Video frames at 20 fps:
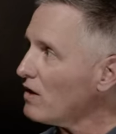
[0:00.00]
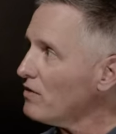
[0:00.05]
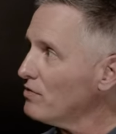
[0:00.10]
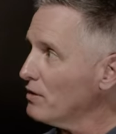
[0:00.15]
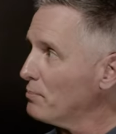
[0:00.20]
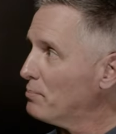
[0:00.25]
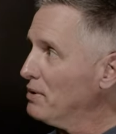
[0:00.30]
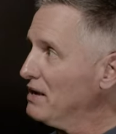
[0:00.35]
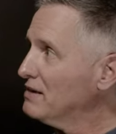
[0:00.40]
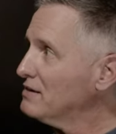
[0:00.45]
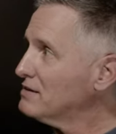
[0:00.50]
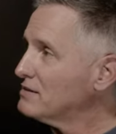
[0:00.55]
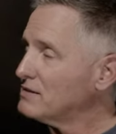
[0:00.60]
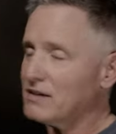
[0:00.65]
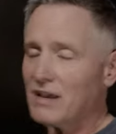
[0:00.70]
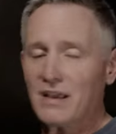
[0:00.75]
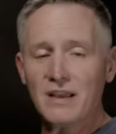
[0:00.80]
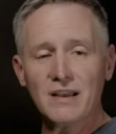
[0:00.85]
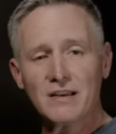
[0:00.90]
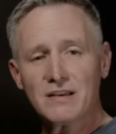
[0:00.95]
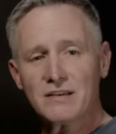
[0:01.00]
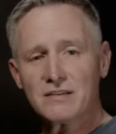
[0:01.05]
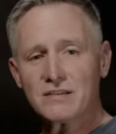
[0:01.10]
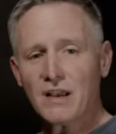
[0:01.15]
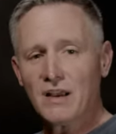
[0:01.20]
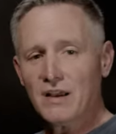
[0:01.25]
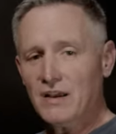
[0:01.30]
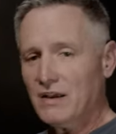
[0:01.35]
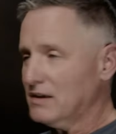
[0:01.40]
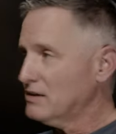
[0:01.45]
The piece
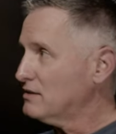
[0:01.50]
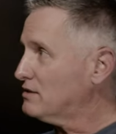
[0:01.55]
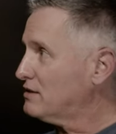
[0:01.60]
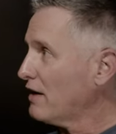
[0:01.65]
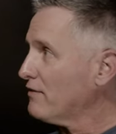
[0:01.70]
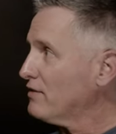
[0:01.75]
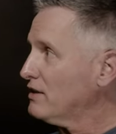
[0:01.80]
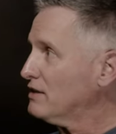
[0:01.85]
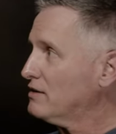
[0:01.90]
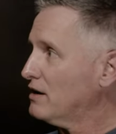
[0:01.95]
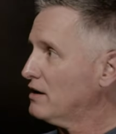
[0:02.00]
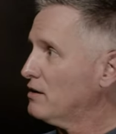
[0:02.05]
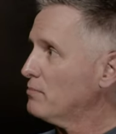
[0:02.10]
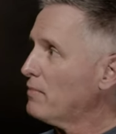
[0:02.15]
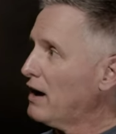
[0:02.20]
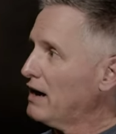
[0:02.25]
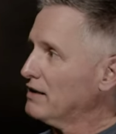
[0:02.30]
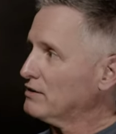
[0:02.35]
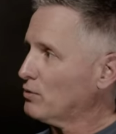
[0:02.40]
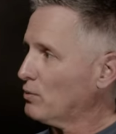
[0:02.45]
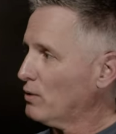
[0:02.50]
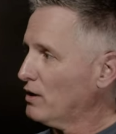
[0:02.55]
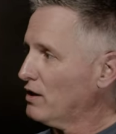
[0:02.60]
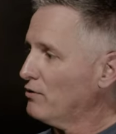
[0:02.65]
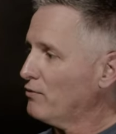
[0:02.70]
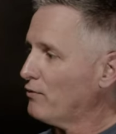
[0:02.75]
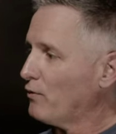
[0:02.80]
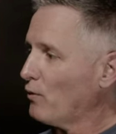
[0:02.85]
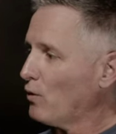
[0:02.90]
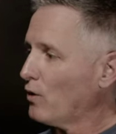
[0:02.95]
is 17 by
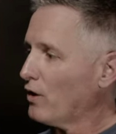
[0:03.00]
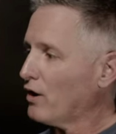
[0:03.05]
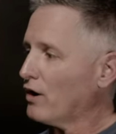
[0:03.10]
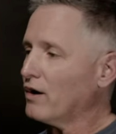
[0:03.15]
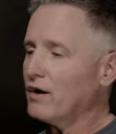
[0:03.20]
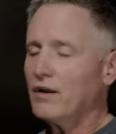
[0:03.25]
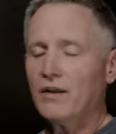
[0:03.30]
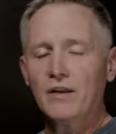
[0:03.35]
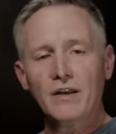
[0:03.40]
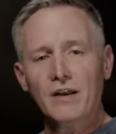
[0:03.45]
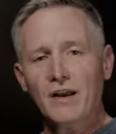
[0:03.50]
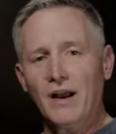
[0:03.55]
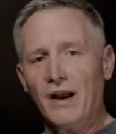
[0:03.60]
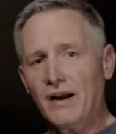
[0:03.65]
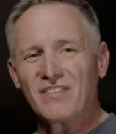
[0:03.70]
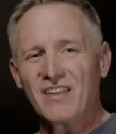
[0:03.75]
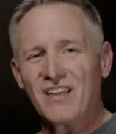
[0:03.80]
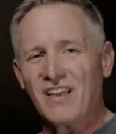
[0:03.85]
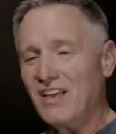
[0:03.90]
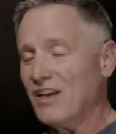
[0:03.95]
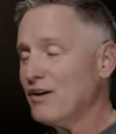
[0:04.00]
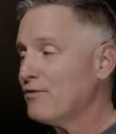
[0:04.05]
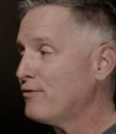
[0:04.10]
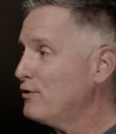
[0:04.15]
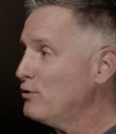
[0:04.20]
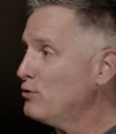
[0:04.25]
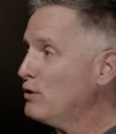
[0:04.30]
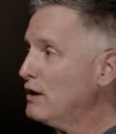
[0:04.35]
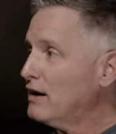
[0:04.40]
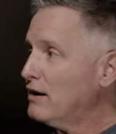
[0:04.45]
24. If
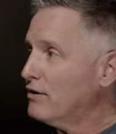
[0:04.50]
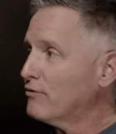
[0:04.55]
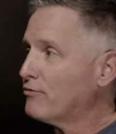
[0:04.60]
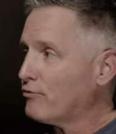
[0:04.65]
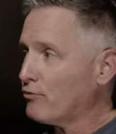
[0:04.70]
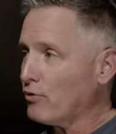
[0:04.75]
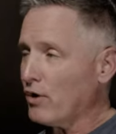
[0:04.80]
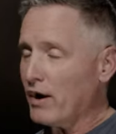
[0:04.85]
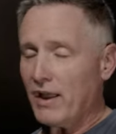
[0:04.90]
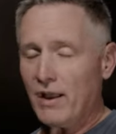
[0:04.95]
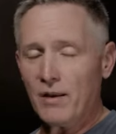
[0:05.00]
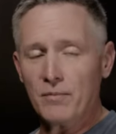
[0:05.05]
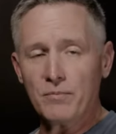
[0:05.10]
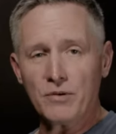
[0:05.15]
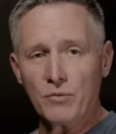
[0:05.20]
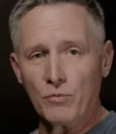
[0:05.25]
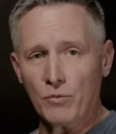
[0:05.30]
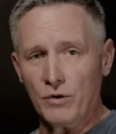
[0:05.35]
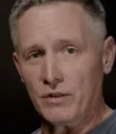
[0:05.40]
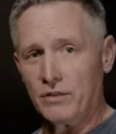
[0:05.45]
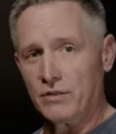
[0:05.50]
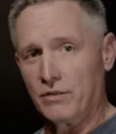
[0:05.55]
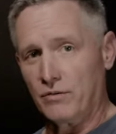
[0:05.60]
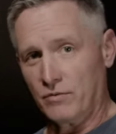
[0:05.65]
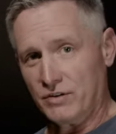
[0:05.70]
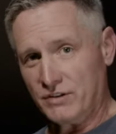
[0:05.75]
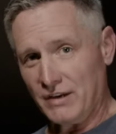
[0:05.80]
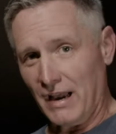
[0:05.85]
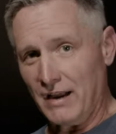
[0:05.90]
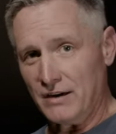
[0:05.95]
you get it framed
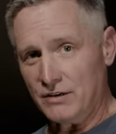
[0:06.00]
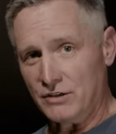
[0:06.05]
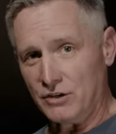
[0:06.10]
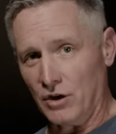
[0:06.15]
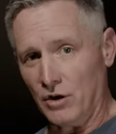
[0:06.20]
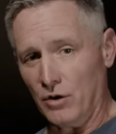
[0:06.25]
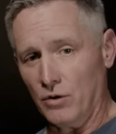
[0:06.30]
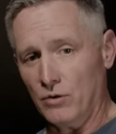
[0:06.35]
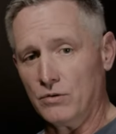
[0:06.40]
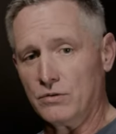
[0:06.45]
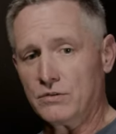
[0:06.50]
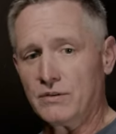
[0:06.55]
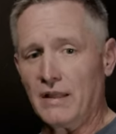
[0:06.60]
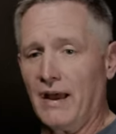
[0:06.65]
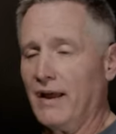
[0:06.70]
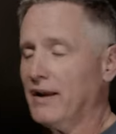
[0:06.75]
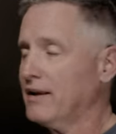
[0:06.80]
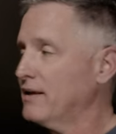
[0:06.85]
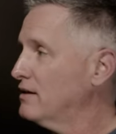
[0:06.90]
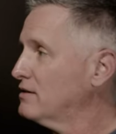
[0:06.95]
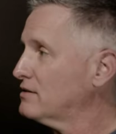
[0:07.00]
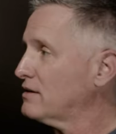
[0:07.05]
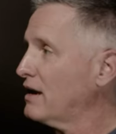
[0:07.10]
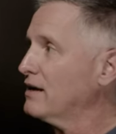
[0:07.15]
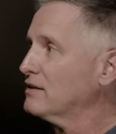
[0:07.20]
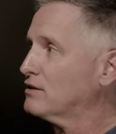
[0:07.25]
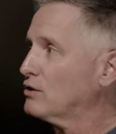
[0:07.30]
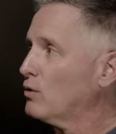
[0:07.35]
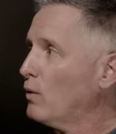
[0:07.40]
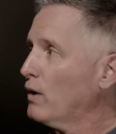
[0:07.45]
with sideshows, that is
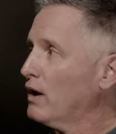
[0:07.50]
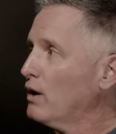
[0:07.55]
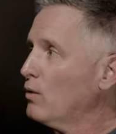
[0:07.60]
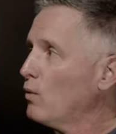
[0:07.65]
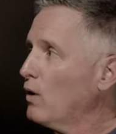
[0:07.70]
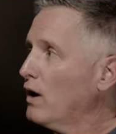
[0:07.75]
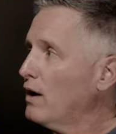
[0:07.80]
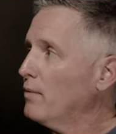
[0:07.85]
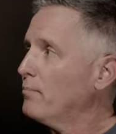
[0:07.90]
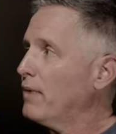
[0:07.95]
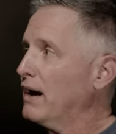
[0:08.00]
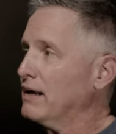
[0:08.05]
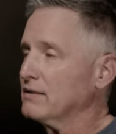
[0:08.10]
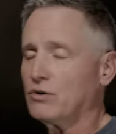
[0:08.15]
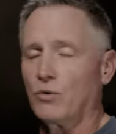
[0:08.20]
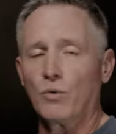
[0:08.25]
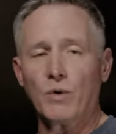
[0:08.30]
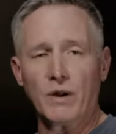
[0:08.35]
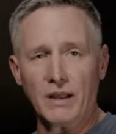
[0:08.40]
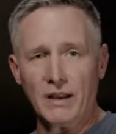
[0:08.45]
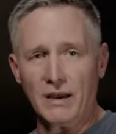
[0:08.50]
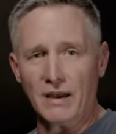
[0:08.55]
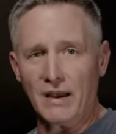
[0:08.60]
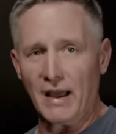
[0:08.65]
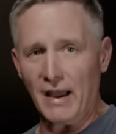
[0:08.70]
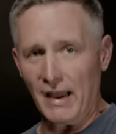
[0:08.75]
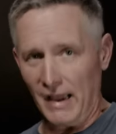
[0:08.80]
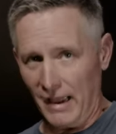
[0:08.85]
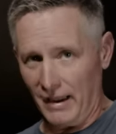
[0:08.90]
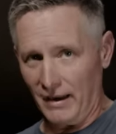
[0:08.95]
a 21 by
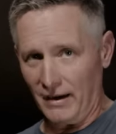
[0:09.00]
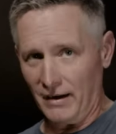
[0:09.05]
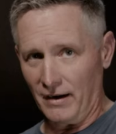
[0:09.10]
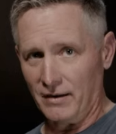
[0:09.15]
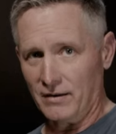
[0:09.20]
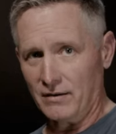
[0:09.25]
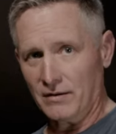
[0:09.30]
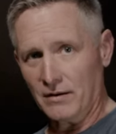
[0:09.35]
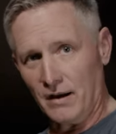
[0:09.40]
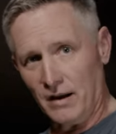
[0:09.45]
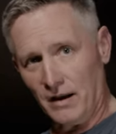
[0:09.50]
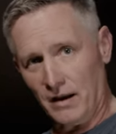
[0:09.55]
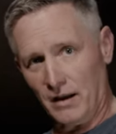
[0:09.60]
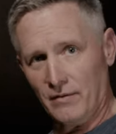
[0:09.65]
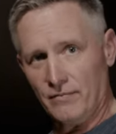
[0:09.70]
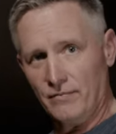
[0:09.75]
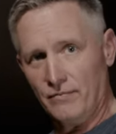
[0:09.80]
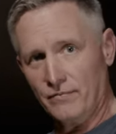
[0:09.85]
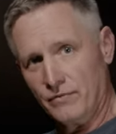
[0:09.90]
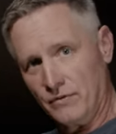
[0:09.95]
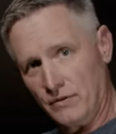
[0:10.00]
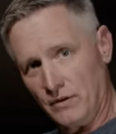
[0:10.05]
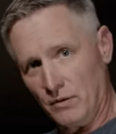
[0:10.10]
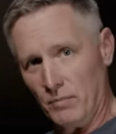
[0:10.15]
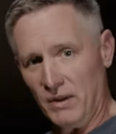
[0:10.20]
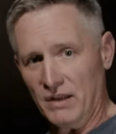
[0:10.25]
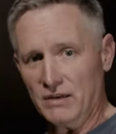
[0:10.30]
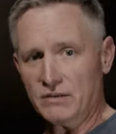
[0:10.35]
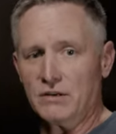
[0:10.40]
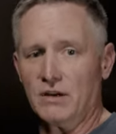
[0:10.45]
29 uh,
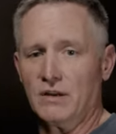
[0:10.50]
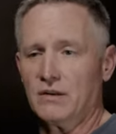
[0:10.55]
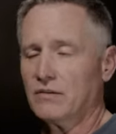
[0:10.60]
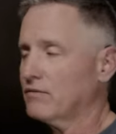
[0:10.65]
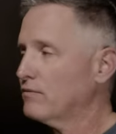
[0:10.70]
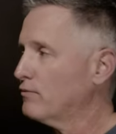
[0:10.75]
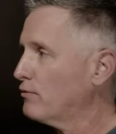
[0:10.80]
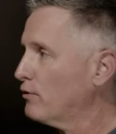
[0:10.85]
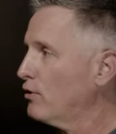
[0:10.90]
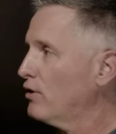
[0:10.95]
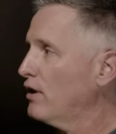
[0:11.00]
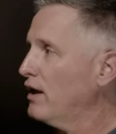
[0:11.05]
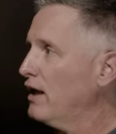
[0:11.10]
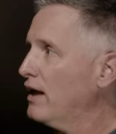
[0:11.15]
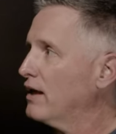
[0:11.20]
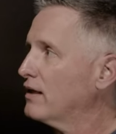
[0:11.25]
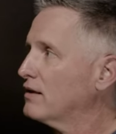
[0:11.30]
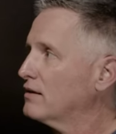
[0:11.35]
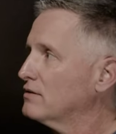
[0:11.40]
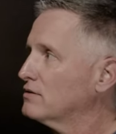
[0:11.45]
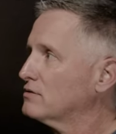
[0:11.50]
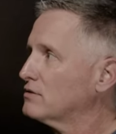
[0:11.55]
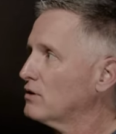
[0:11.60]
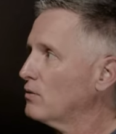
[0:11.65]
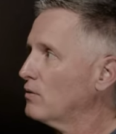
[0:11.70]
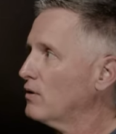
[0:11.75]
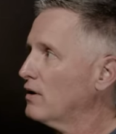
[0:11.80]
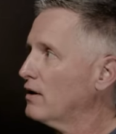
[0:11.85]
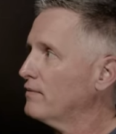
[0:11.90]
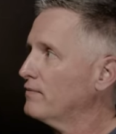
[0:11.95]
dimension for it. So
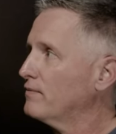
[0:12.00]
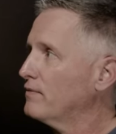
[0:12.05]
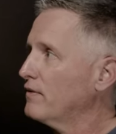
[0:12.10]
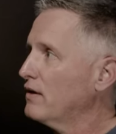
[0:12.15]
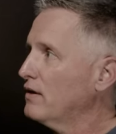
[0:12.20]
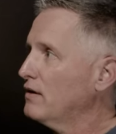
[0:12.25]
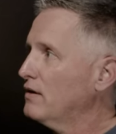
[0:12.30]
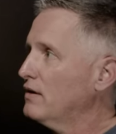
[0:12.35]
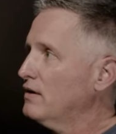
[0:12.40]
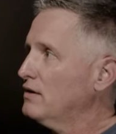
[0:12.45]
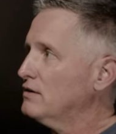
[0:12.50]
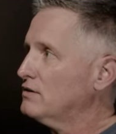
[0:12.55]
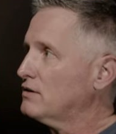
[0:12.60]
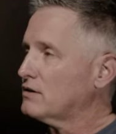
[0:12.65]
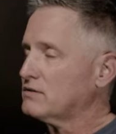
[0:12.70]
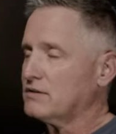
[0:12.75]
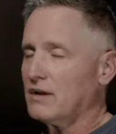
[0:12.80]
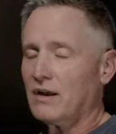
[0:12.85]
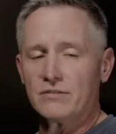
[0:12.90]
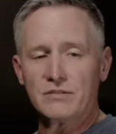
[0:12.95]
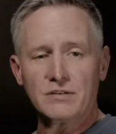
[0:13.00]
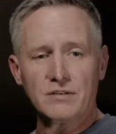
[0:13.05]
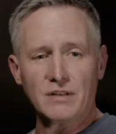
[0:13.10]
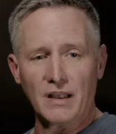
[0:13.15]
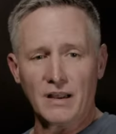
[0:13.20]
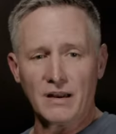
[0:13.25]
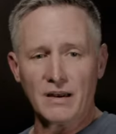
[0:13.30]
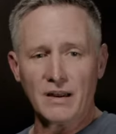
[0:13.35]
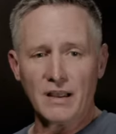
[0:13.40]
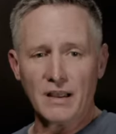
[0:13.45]
uh, just
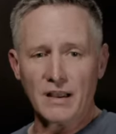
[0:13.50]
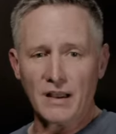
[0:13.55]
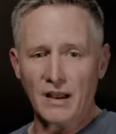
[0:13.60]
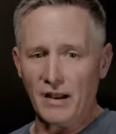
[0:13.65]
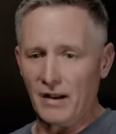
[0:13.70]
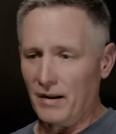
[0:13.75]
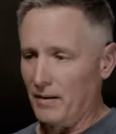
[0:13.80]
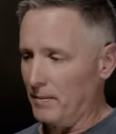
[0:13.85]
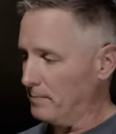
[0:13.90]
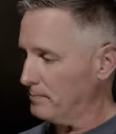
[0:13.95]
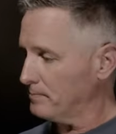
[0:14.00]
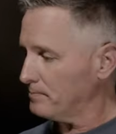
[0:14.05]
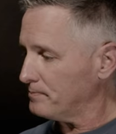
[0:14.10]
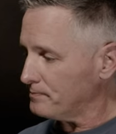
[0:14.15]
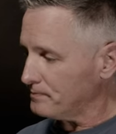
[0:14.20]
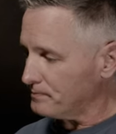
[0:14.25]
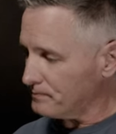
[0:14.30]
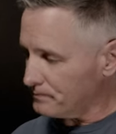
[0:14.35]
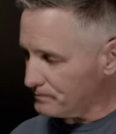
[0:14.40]
outstanding. Um,